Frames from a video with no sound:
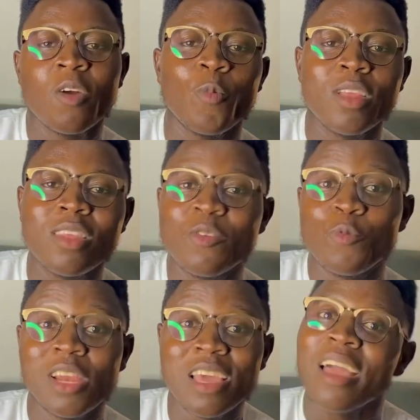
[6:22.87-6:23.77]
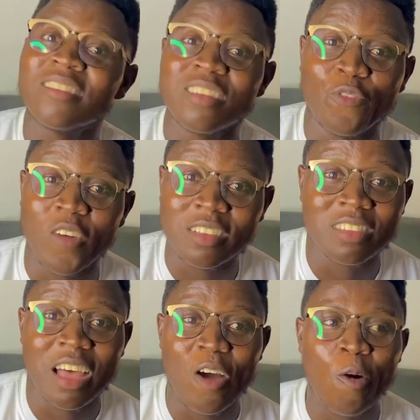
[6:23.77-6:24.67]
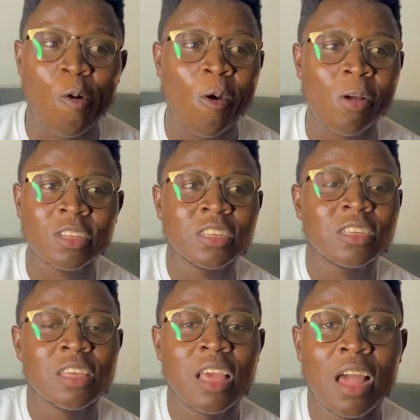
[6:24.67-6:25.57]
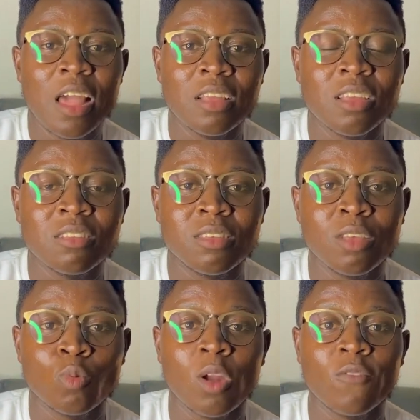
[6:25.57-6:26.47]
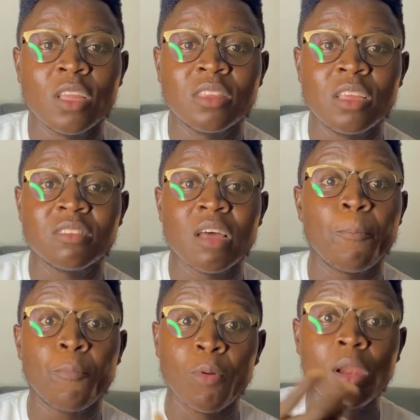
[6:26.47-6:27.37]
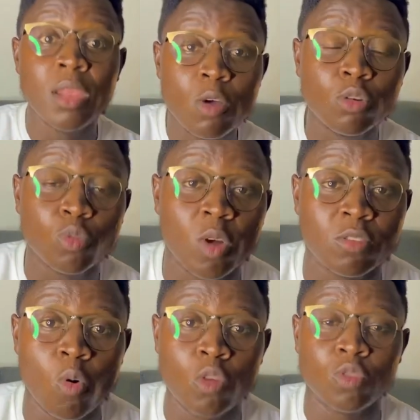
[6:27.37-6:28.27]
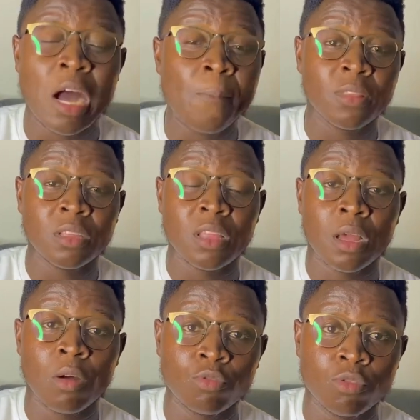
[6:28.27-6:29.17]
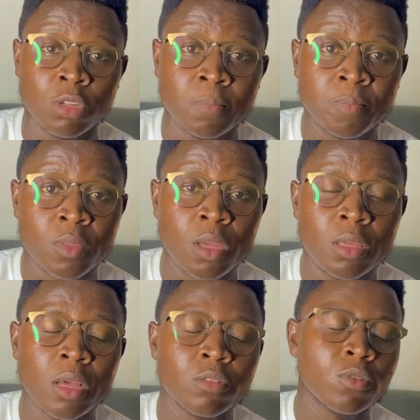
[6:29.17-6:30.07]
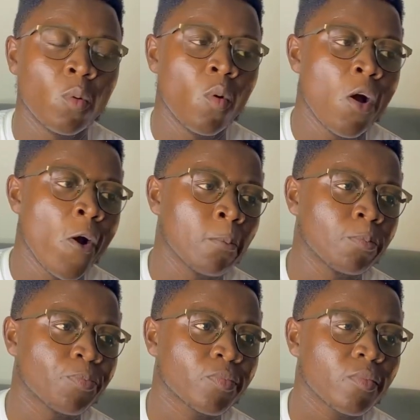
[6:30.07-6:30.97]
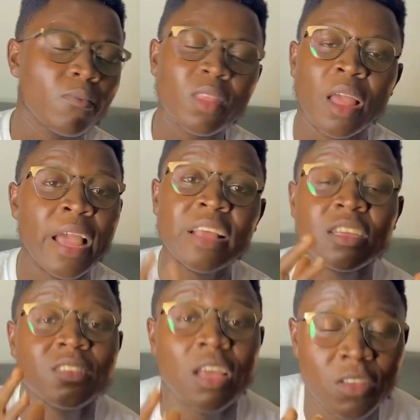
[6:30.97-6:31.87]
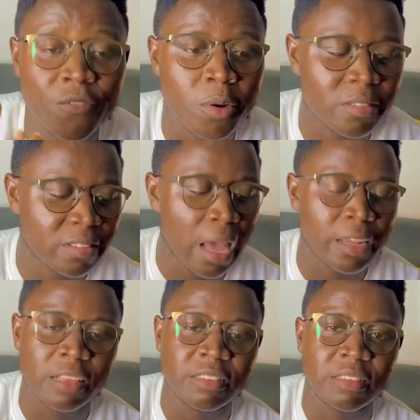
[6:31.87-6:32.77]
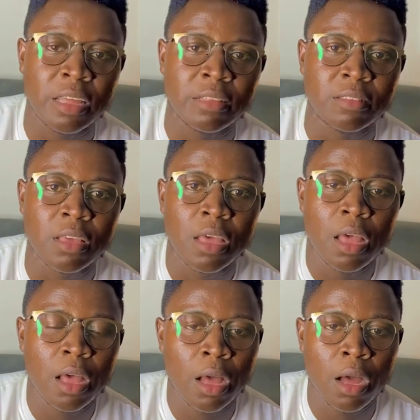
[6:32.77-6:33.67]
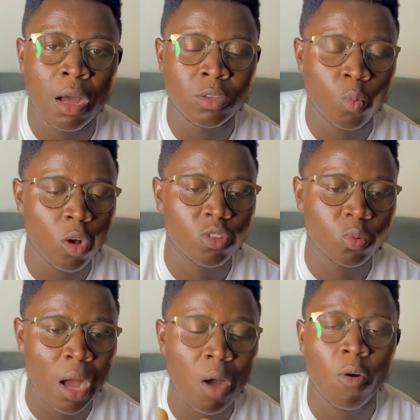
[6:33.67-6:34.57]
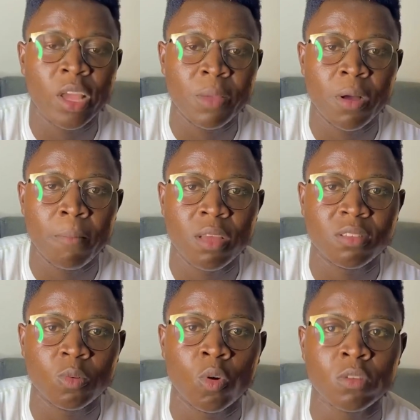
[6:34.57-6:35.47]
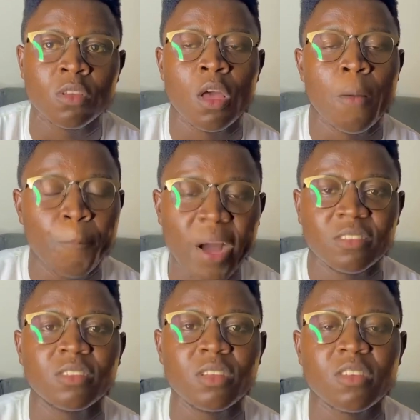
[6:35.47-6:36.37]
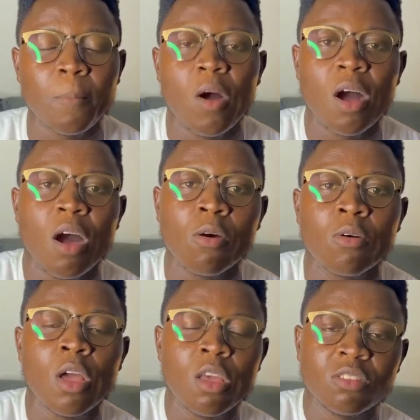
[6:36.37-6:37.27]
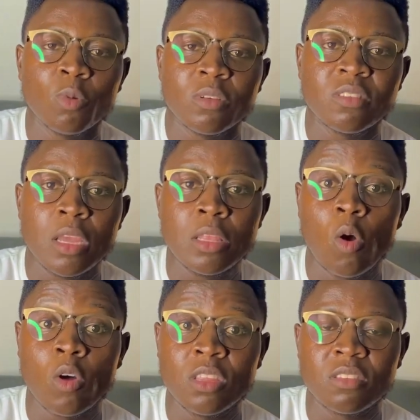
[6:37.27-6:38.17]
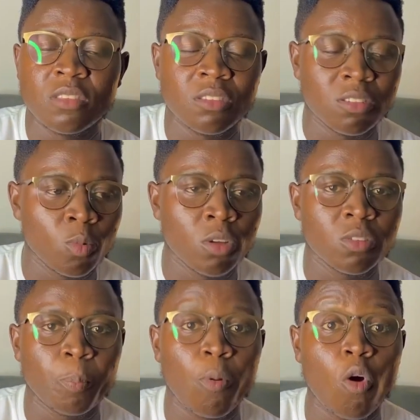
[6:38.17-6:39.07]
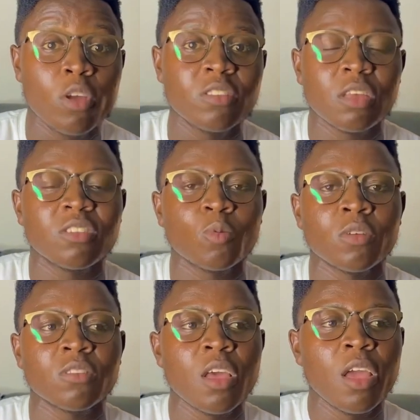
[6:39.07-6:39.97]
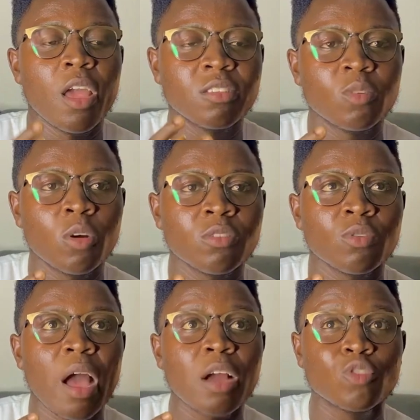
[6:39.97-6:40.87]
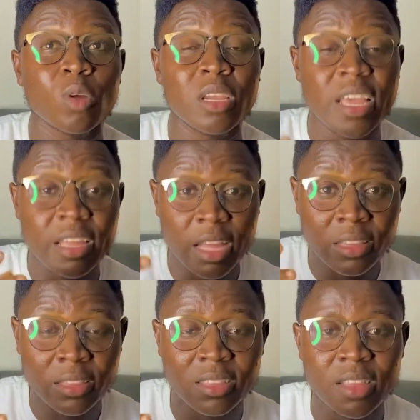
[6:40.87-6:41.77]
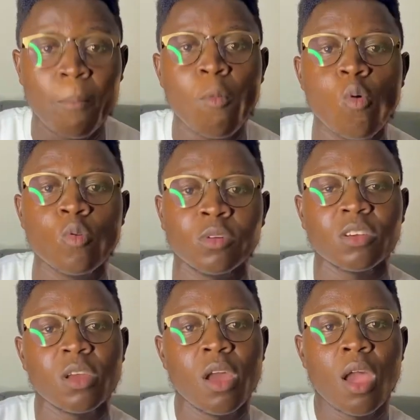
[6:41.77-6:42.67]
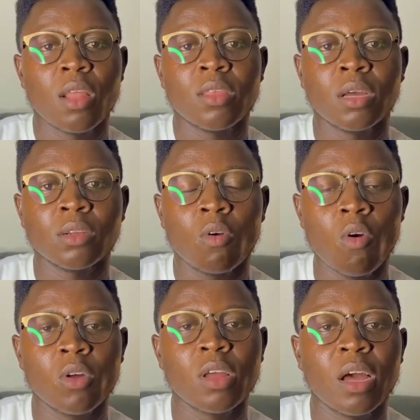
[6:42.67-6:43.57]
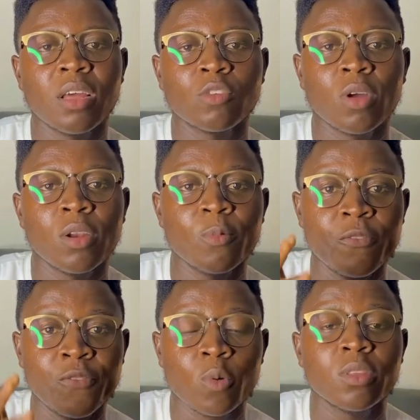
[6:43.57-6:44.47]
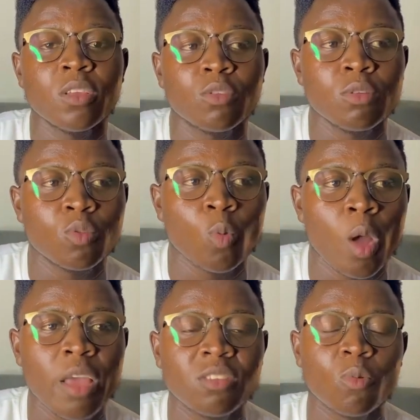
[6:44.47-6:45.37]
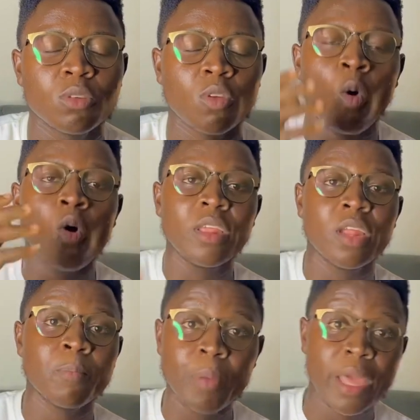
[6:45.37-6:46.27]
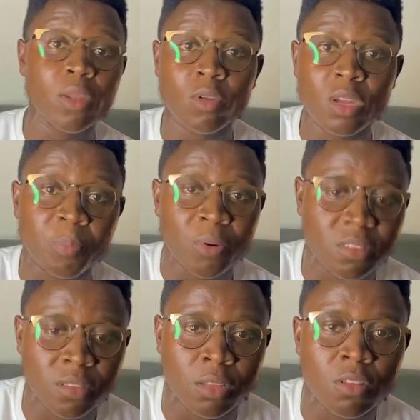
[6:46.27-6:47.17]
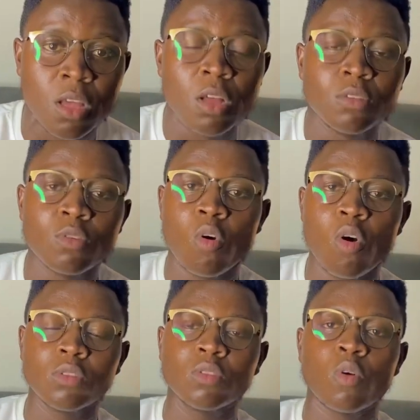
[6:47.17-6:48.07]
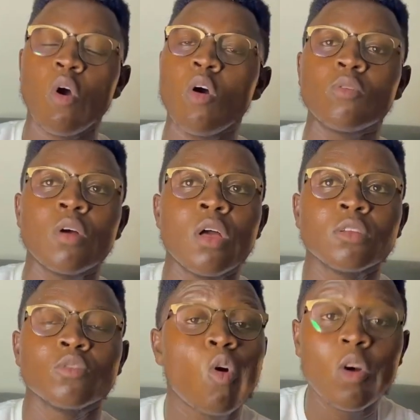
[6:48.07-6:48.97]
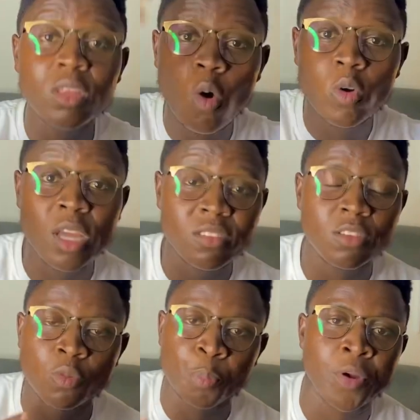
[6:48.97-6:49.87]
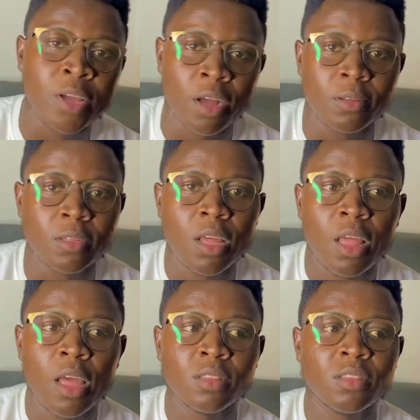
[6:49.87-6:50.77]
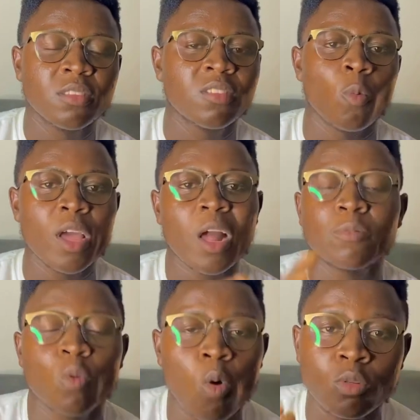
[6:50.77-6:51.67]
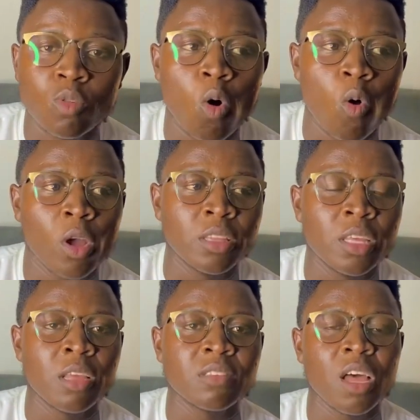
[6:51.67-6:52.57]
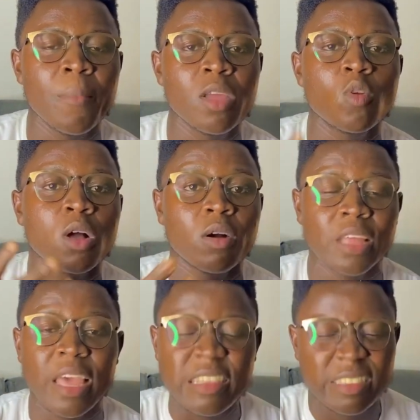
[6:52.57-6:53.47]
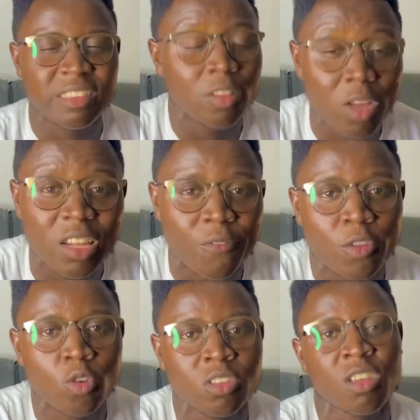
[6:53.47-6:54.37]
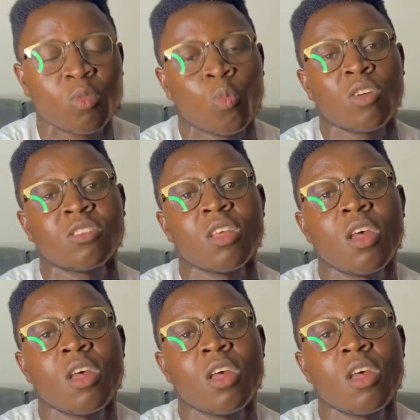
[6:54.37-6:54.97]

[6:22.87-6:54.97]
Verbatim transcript: we didn't really catch it faster or yeah, it, it's it's one of the things that preludes what's going to happen in the country. Yeah, so um, it's, it's, a very sad incident. Uh, you watch how Ohemaa Mercy was passionate about how she was saying all these things. She was poised. Uh, she was she was actually in in in the mood that God had actually revealed this thing to her, and she was calling and begging on the president to call to call to call the whole nation to prayer and this is a wake-up call to all Guineans. I mean, look at the incident, look at the video you just watched